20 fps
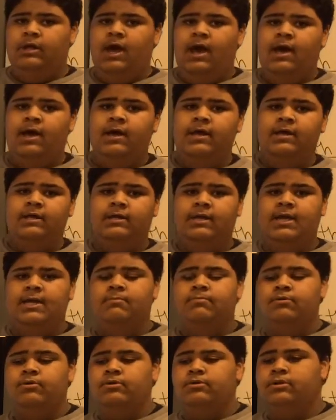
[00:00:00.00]
chi
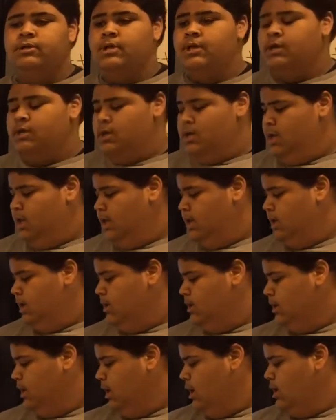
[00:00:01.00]
table,
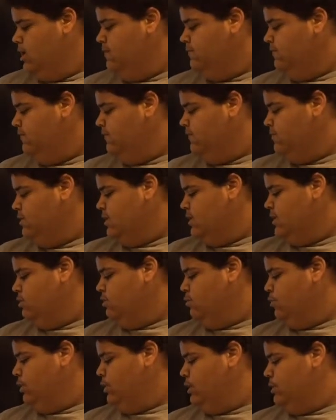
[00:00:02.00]
and I got a 15 to
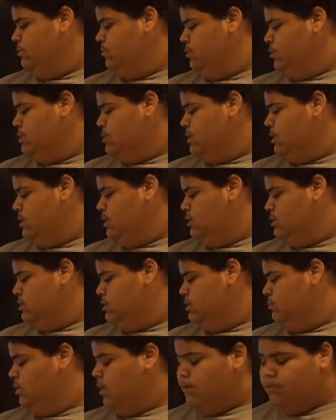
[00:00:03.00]

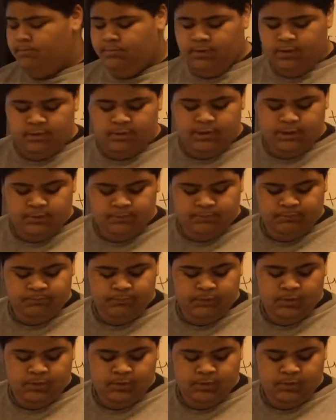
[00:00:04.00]
20% probability.